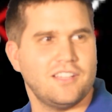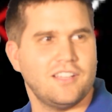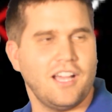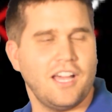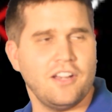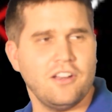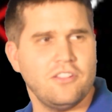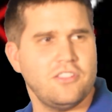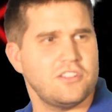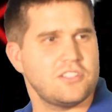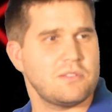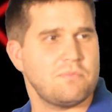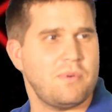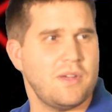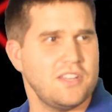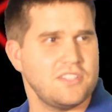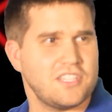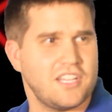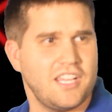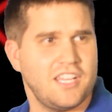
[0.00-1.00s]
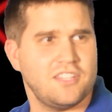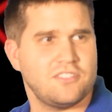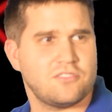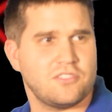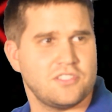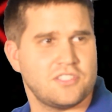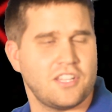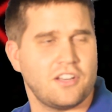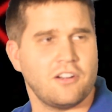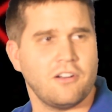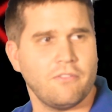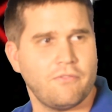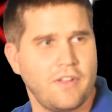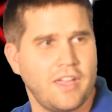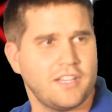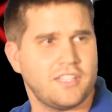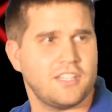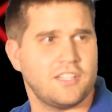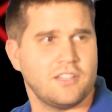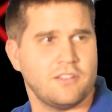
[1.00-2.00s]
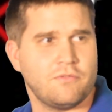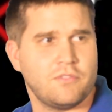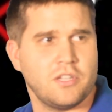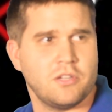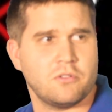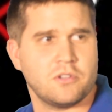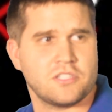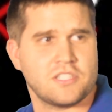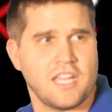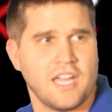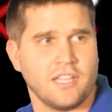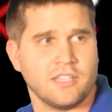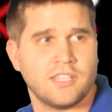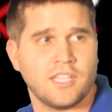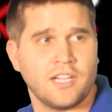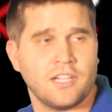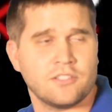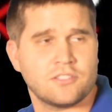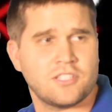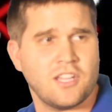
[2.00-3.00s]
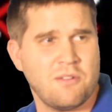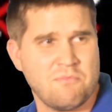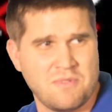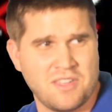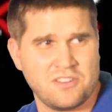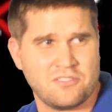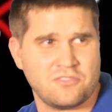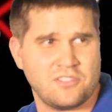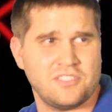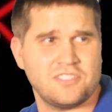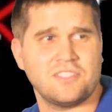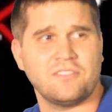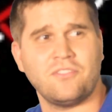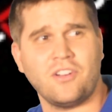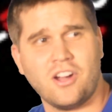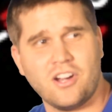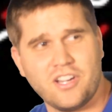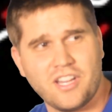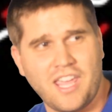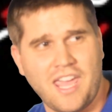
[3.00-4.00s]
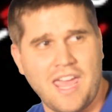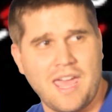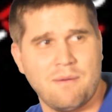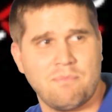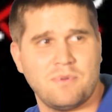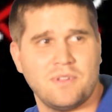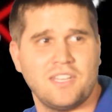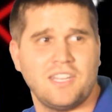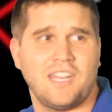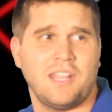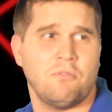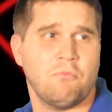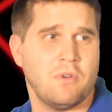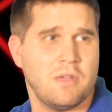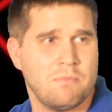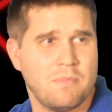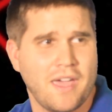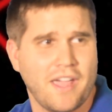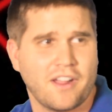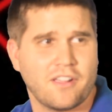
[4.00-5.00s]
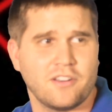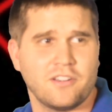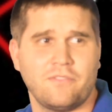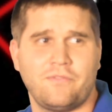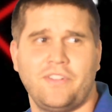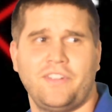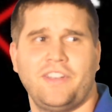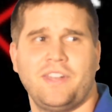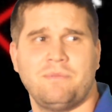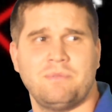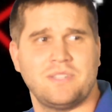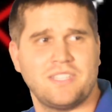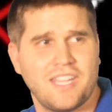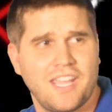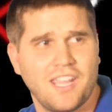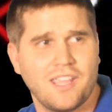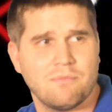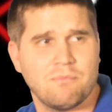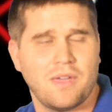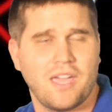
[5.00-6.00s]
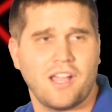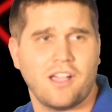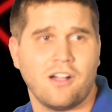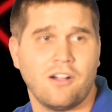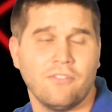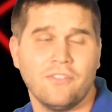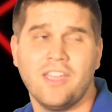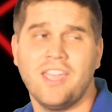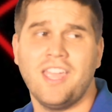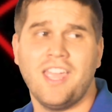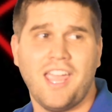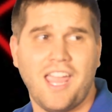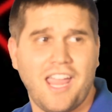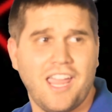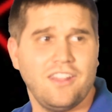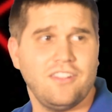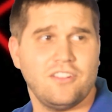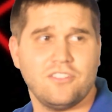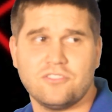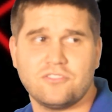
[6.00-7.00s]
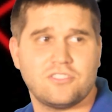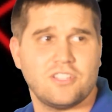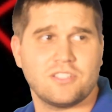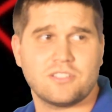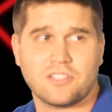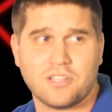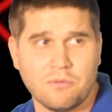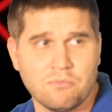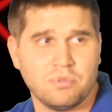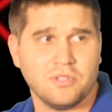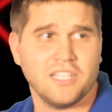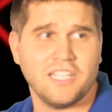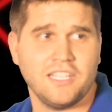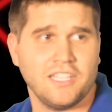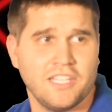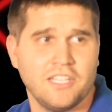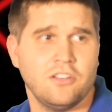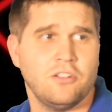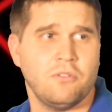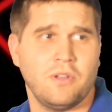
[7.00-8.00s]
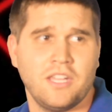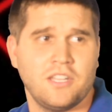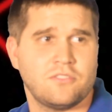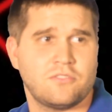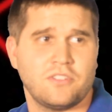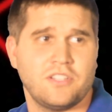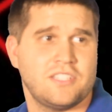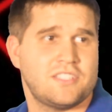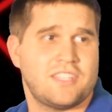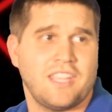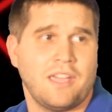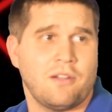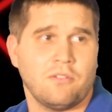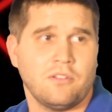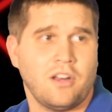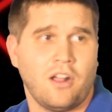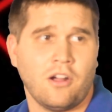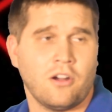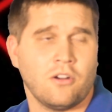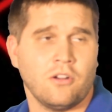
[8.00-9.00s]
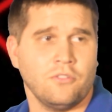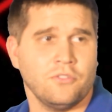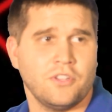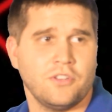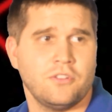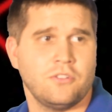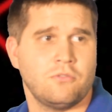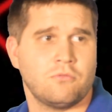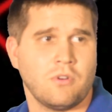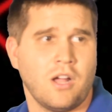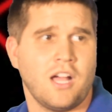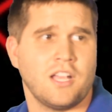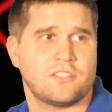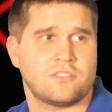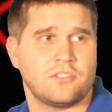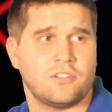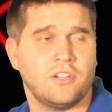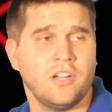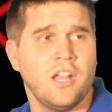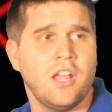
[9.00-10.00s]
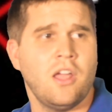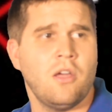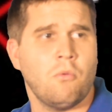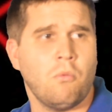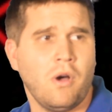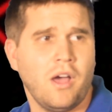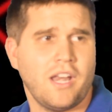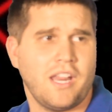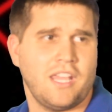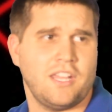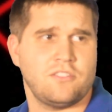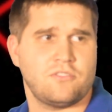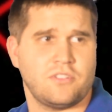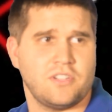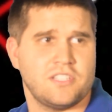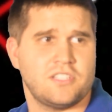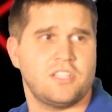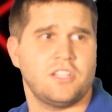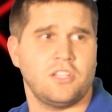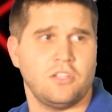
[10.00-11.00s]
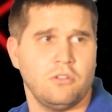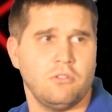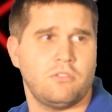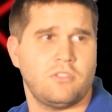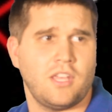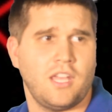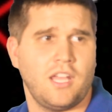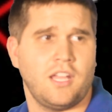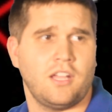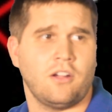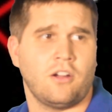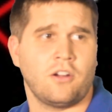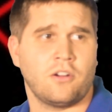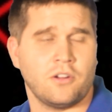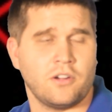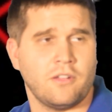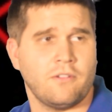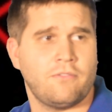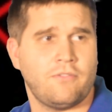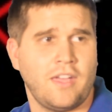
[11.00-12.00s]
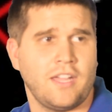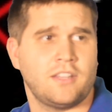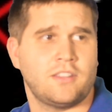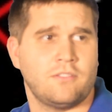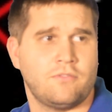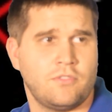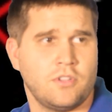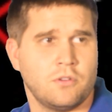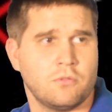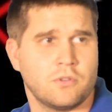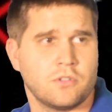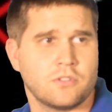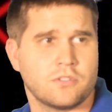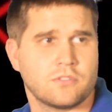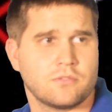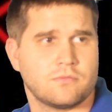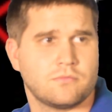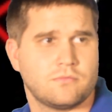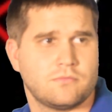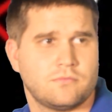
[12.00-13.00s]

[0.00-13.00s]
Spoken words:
I know there's a bunch of injuries that are affecting the viewers out there. Some injuries have already happened and they went back on the field and they've been taken back off. And there's just completely new injuries that are on the new roster. What injuries do you think are going to affect the viewers?